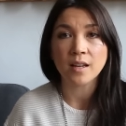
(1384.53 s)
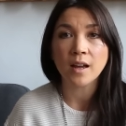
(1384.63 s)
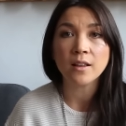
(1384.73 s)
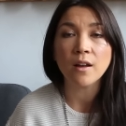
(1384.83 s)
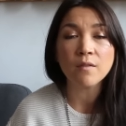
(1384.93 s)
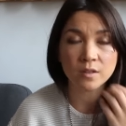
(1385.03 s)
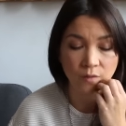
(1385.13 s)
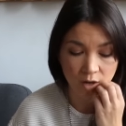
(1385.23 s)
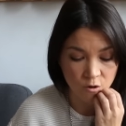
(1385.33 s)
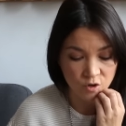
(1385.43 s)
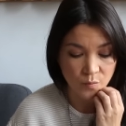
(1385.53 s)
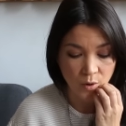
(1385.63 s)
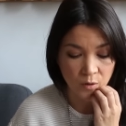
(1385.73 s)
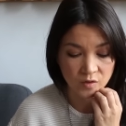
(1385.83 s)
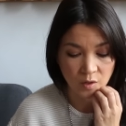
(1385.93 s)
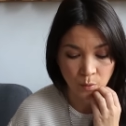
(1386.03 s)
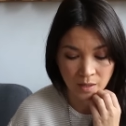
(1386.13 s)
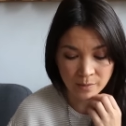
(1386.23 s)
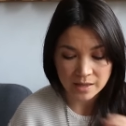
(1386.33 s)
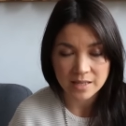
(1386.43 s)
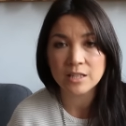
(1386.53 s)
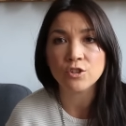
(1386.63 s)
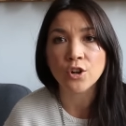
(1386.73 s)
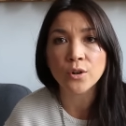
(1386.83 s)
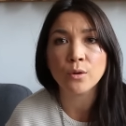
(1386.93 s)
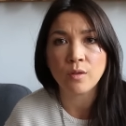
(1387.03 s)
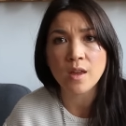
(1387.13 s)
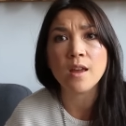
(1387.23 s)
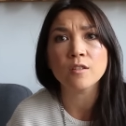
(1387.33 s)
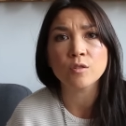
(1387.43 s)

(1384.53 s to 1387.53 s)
Like, I love this video she posted, but I mean, this is her thing.